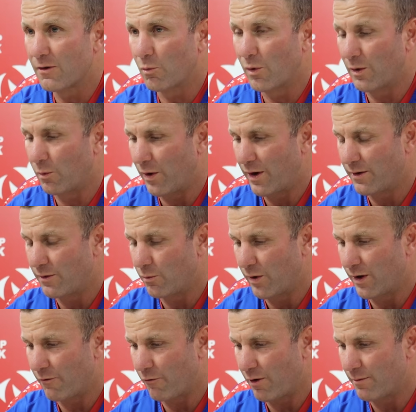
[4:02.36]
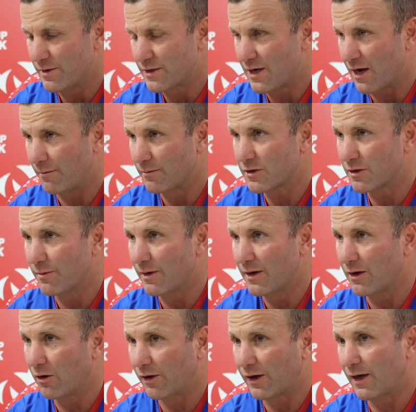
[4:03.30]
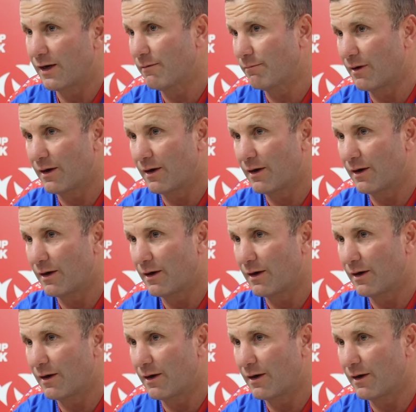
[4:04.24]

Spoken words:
Uribe's come to me, like he